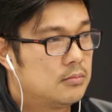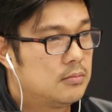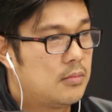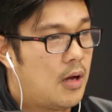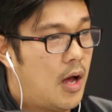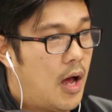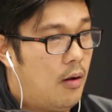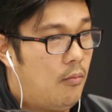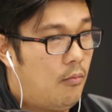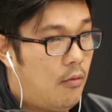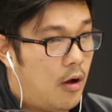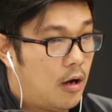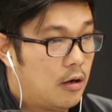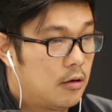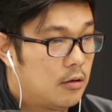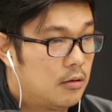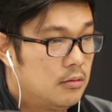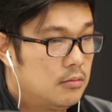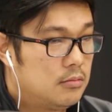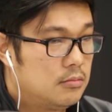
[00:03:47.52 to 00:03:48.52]
hot
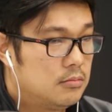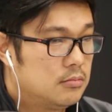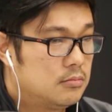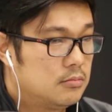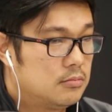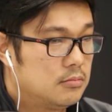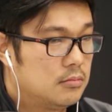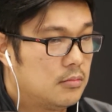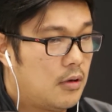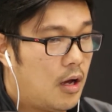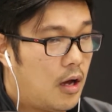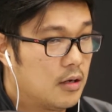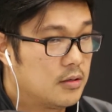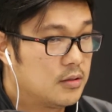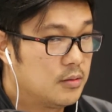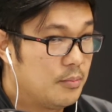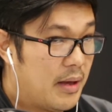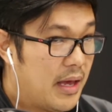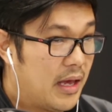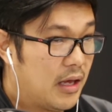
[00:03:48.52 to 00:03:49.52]
water
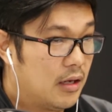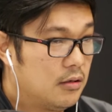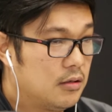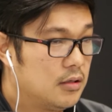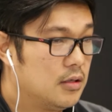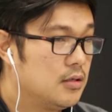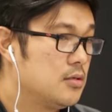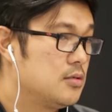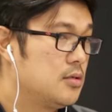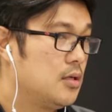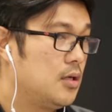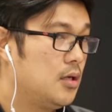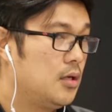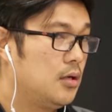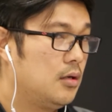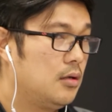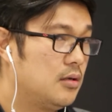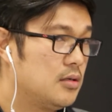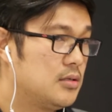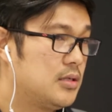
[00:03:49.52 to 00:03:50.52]
on demand is
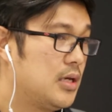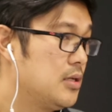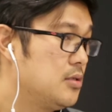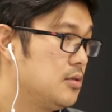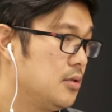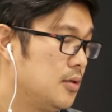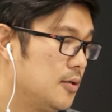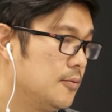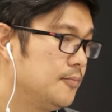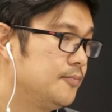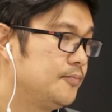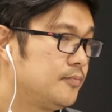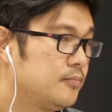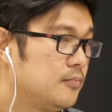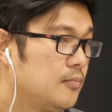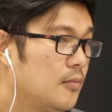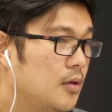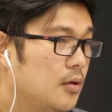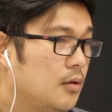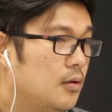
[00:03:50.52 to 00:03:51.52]
a necessity.
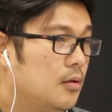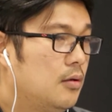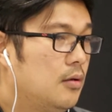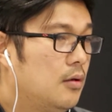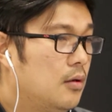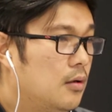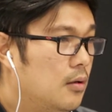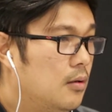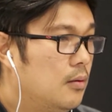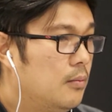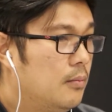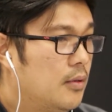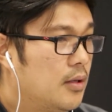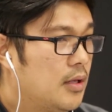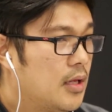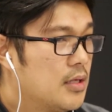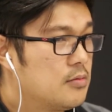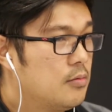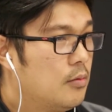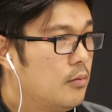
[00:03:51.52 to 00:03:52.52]

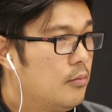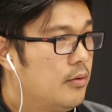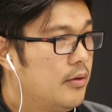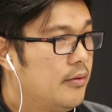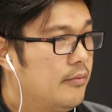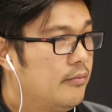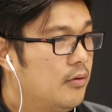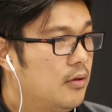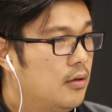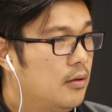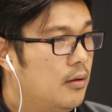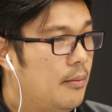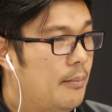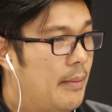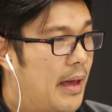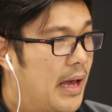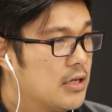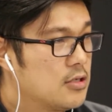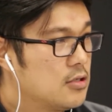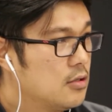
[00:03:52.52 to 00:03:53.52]
And that's what we've
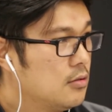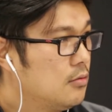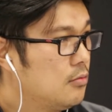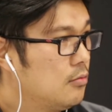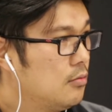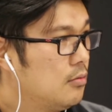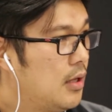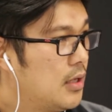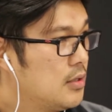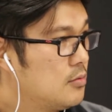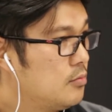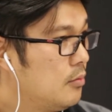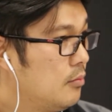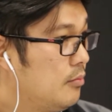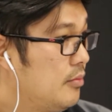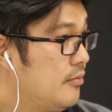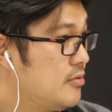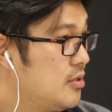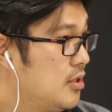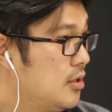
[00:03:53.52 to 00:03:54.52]
imagined, or that's what
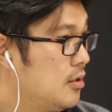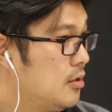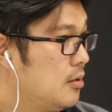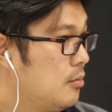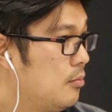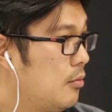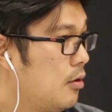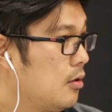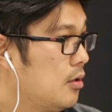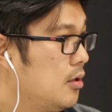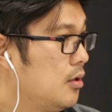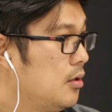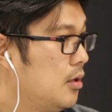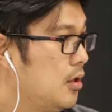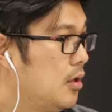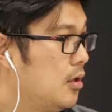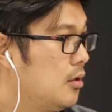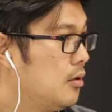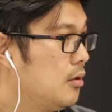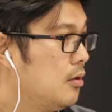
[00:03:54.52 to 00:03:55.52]
we've seen in the
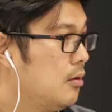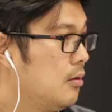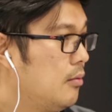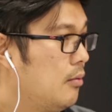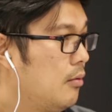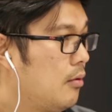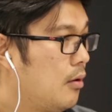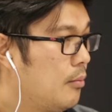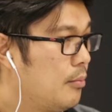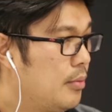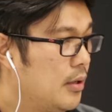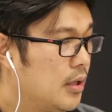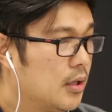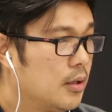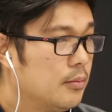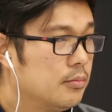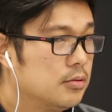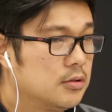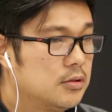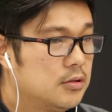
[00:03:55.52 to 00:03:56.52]
market, and are being
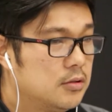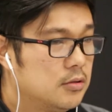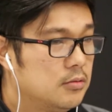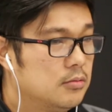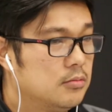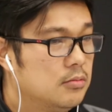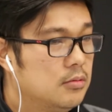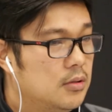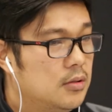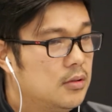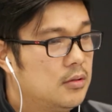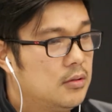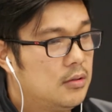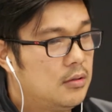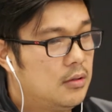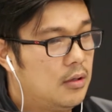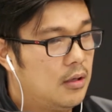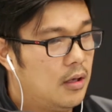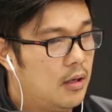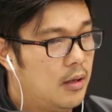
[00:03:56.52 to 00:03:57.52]
able to
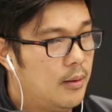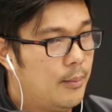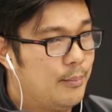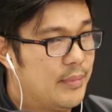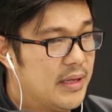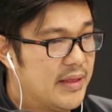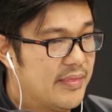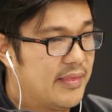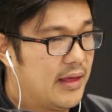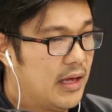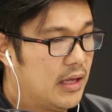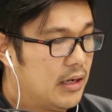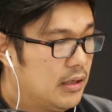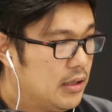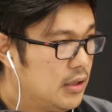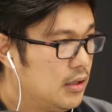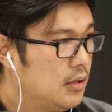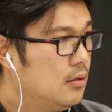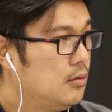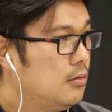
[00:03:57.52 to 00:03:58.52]
meet that
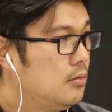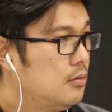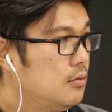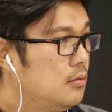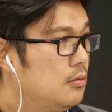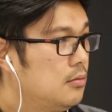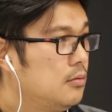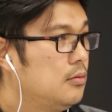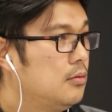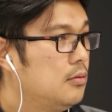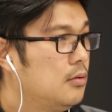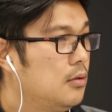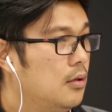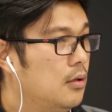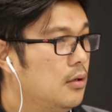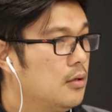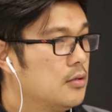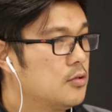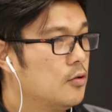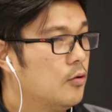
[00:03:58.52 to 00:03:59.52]
need.
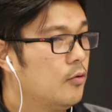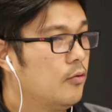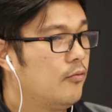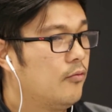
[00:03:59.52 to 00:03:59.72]
And so